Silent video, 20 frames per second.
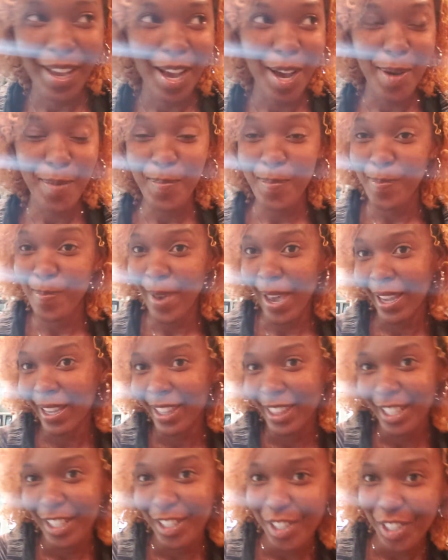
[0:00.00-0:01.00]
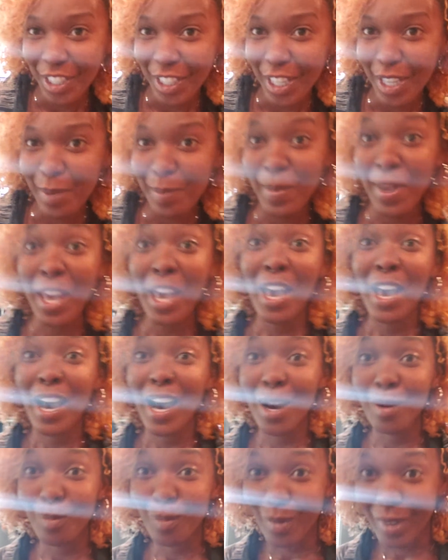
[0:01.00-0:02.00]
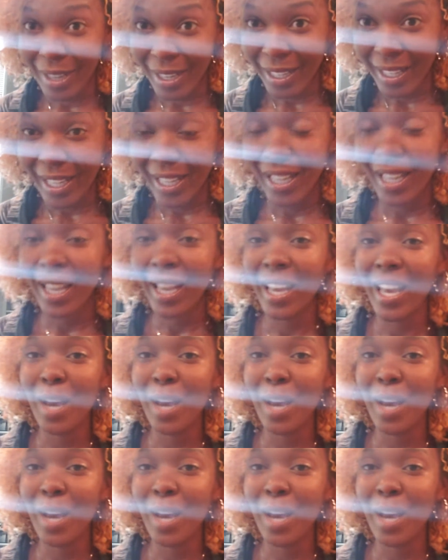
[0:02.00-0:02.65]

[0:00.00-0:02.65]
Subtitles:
I'm back in the gym. I'm running.